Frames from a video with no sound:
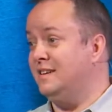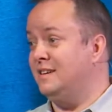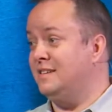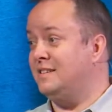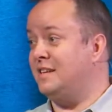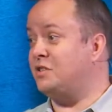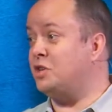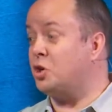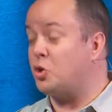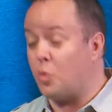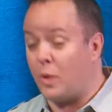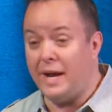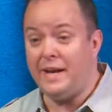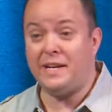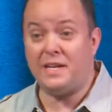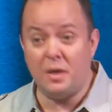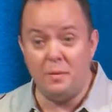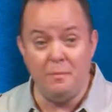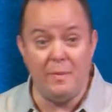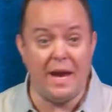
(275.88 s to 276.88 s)
that the
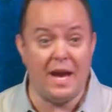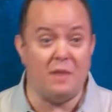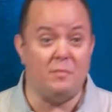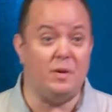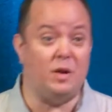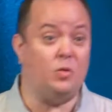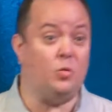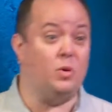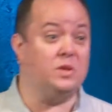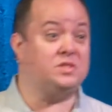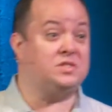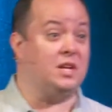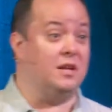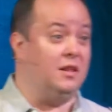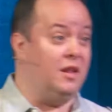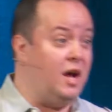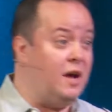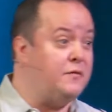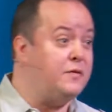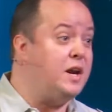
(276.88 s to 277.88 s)
great commandment was to
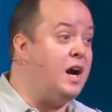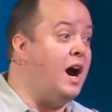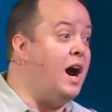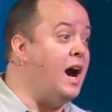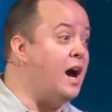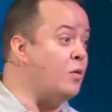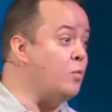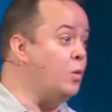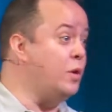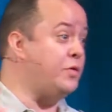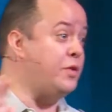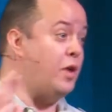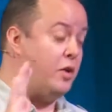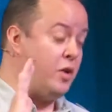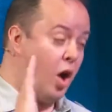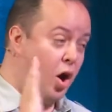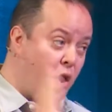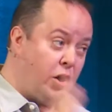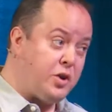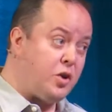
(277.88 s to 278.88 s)
love God with
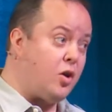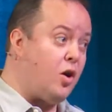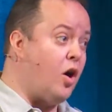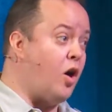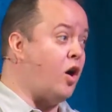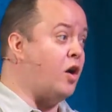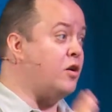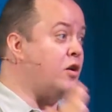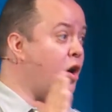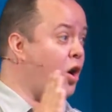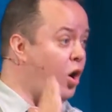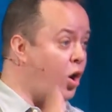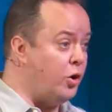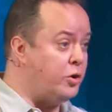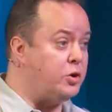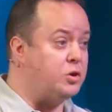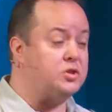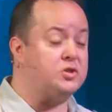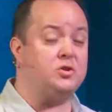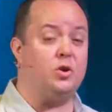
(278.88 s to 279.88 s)
all your heart, all
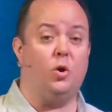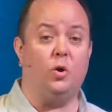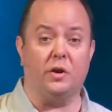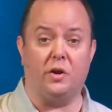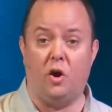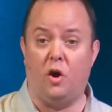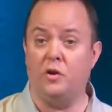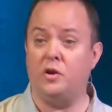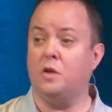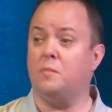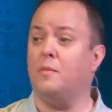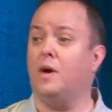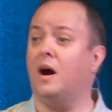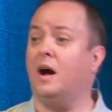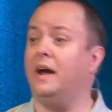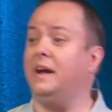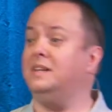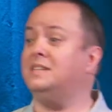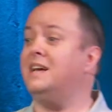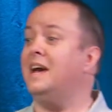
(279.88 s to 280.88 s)
your soul, and all your
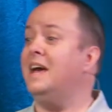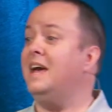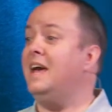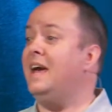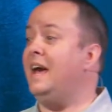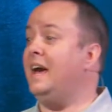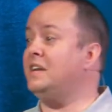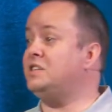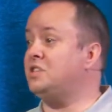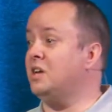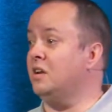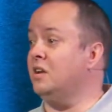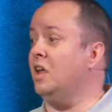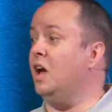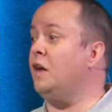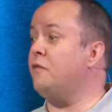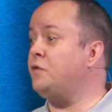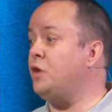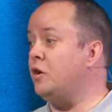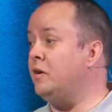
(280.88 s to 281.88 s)
mind, and to
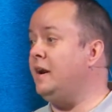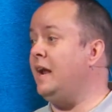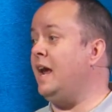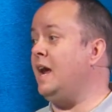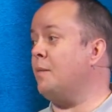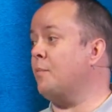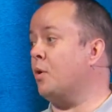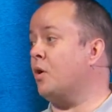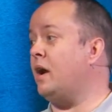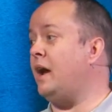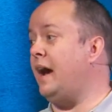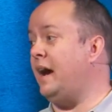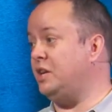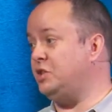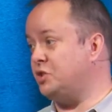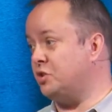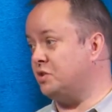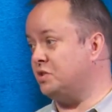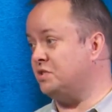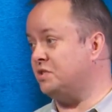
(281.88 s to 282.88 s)
love your neighbor
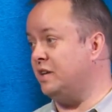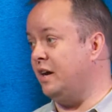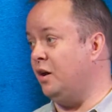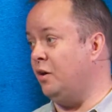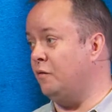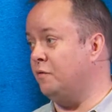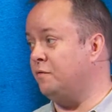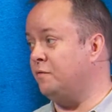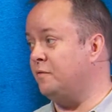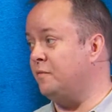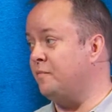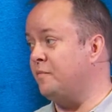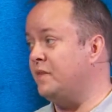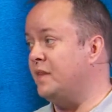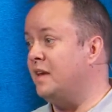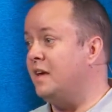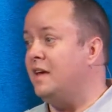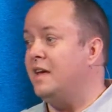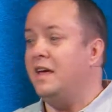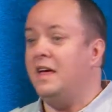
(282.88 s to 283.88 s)
as yourself.
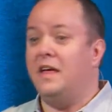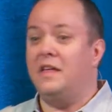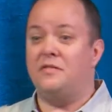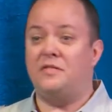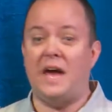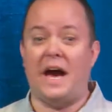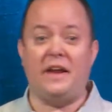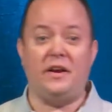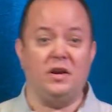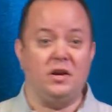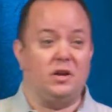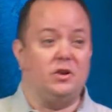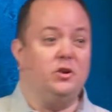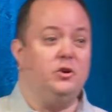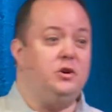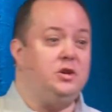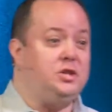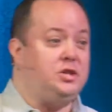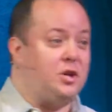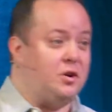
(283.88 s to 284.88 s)
That
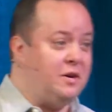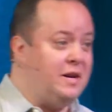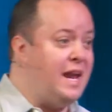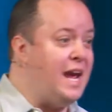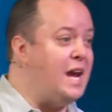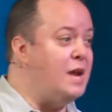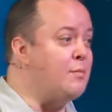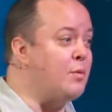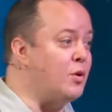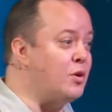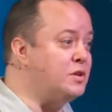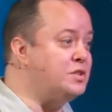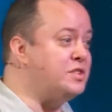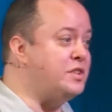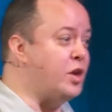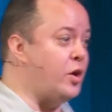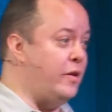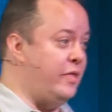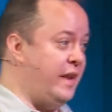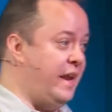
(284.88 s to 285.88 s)
includes your neighbors
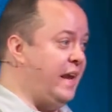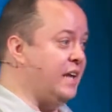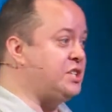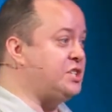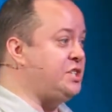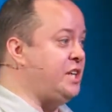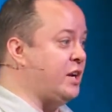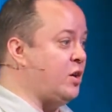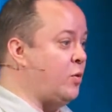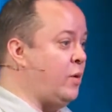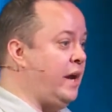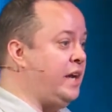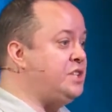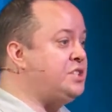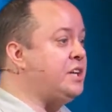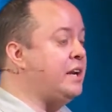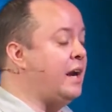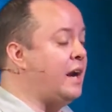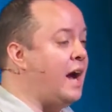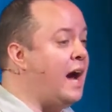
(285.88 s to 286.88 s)
that are in the next
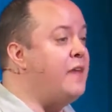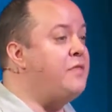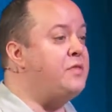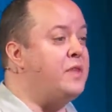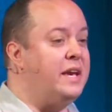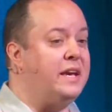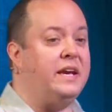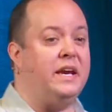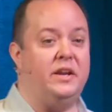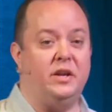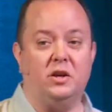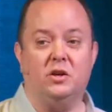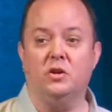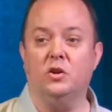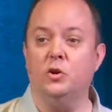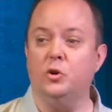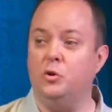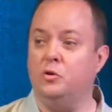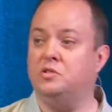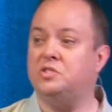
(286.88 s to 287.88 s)
generation, and I think it
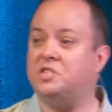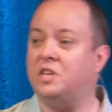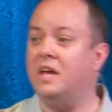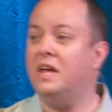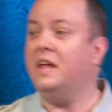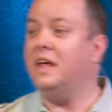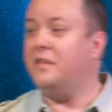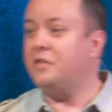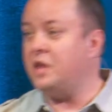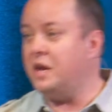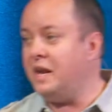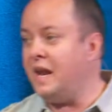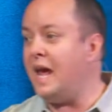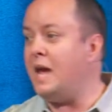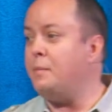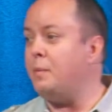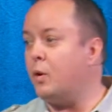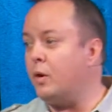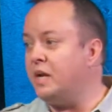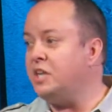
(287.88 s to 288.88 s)
includes the
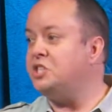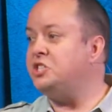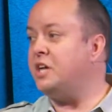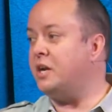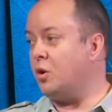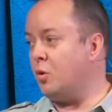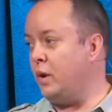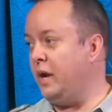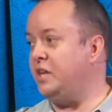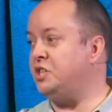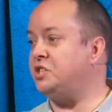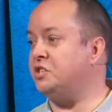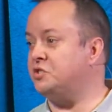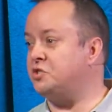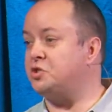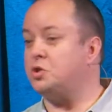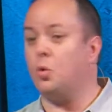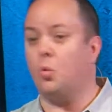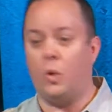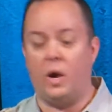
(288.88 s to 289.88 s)
neighboring
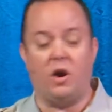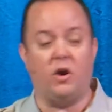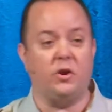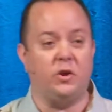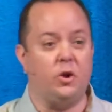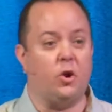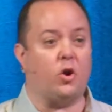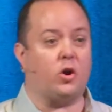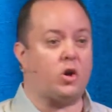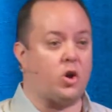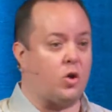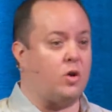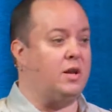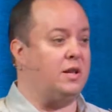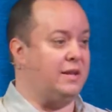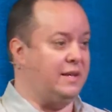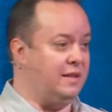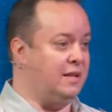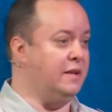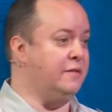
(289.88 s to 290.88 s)
generations to where you're
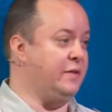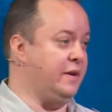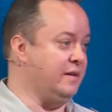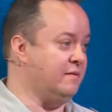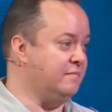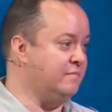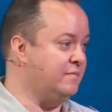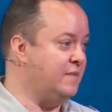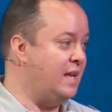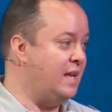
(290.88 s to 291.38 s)
currently living.